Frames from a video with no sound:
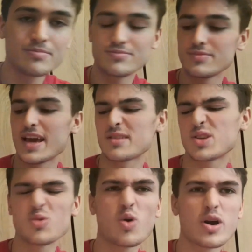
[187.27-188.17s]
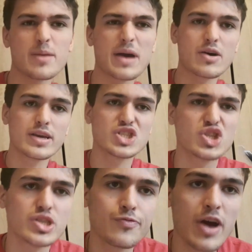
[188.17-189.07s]
Yeah, don't worry about it, it's just
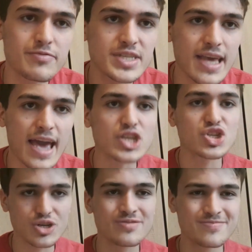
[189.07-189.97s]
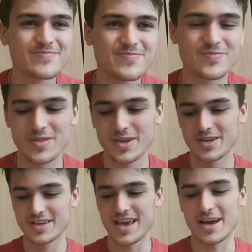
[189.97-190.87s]
a rough sketch.
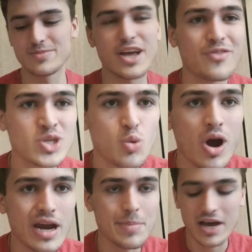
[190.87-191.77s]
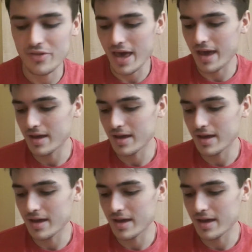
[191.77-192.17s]
Yeah, nothing to worry about there.